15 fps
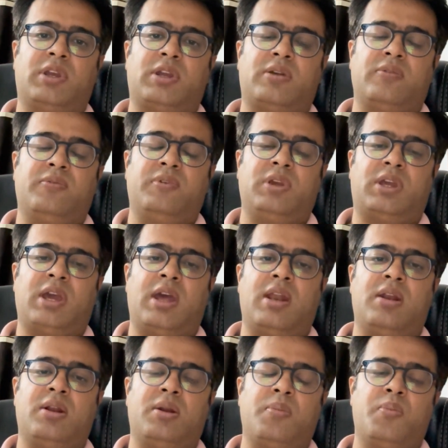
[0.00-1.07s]
We
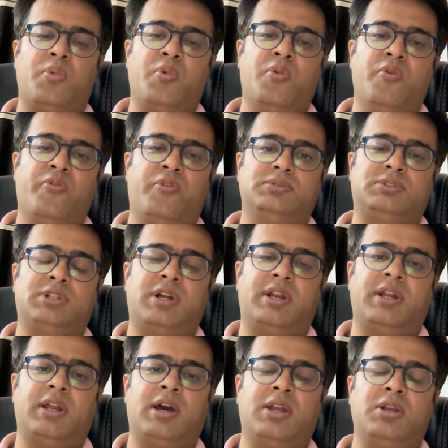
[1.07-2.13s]
can remove
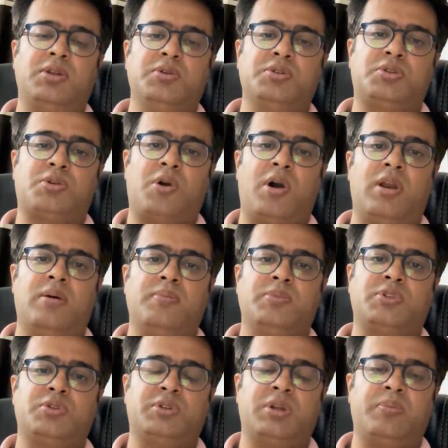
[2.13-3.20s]
certain unused
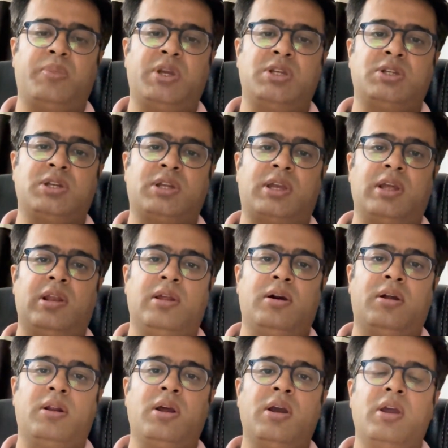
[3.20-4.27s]
columns using measure
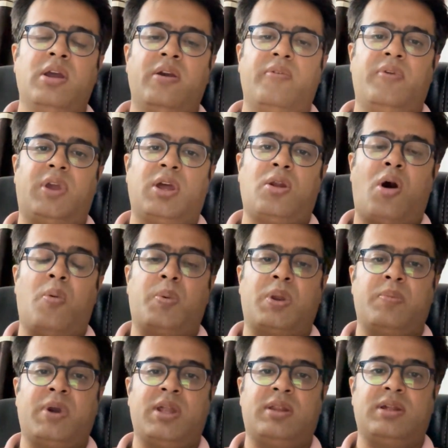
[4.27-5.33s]
killer. We can
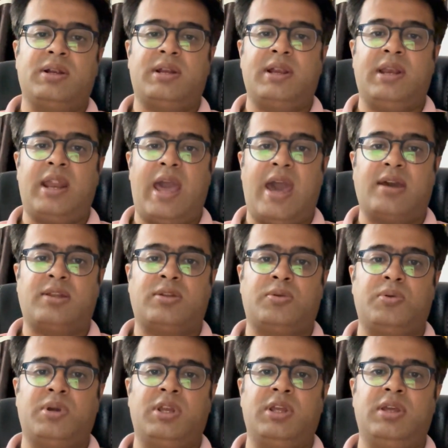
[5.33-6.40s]
optimize certain DAX
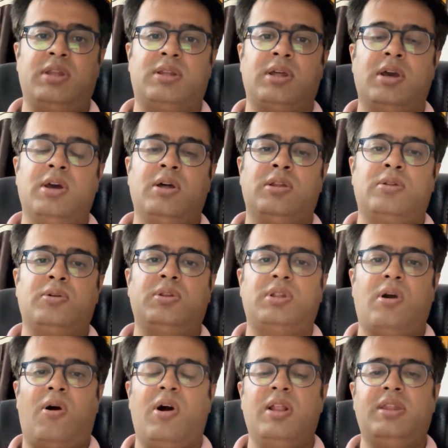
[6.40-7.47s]
queries. So
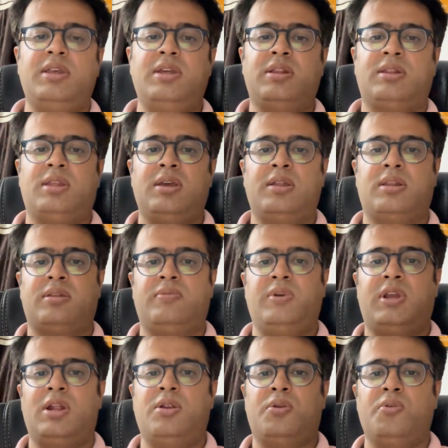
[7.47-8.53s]
all these things we
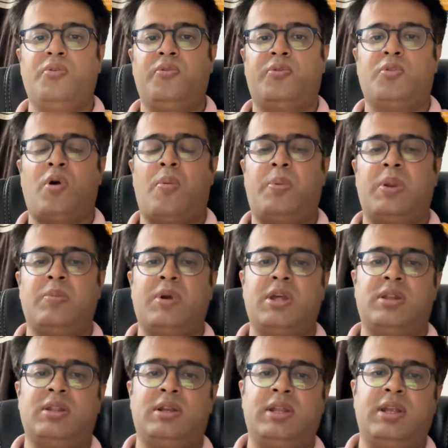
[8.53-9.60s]
can do to
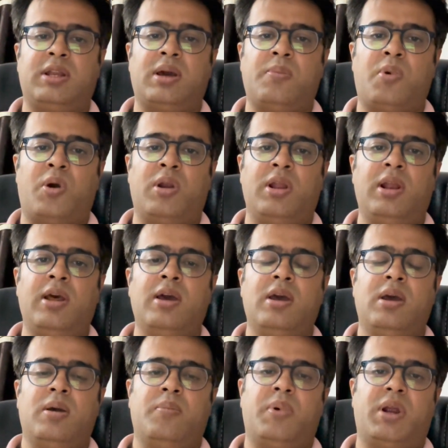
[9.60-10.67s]
optimize the data model,
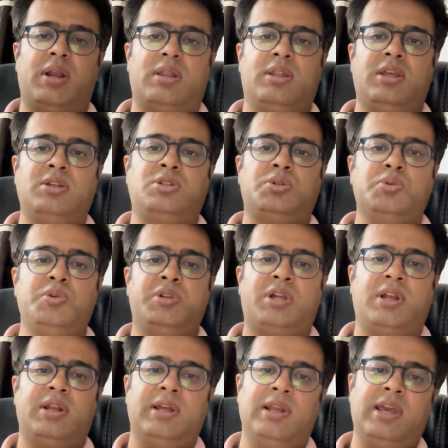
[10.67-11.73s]
but these tools are
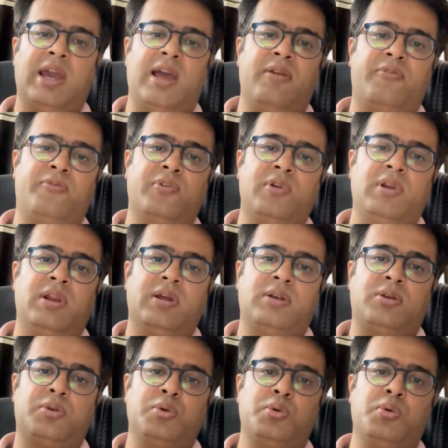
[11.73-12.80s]
really helpful
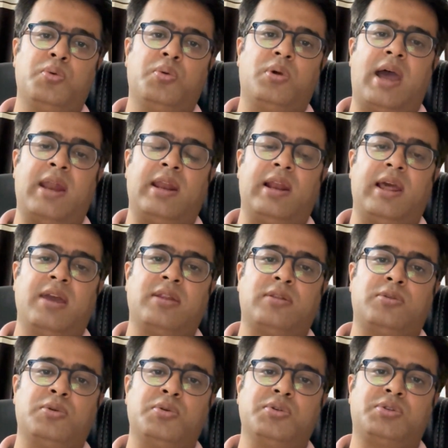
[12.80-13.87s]
to analyze
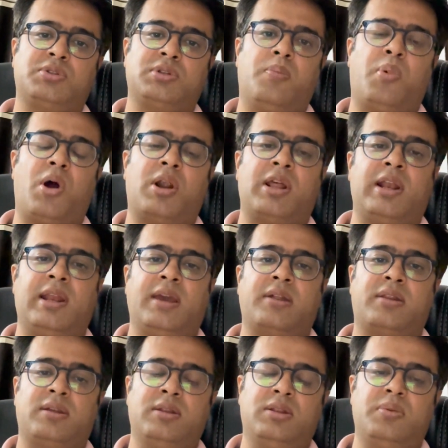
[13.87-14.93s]
those
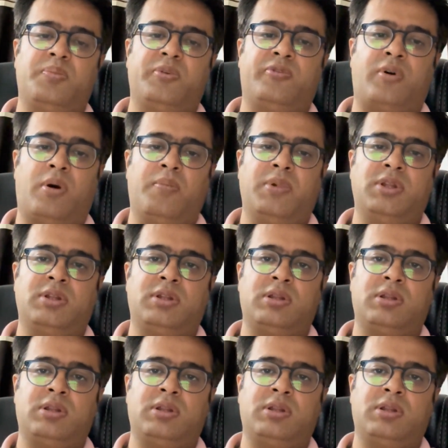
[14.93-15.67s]
bottlenecks in the performance.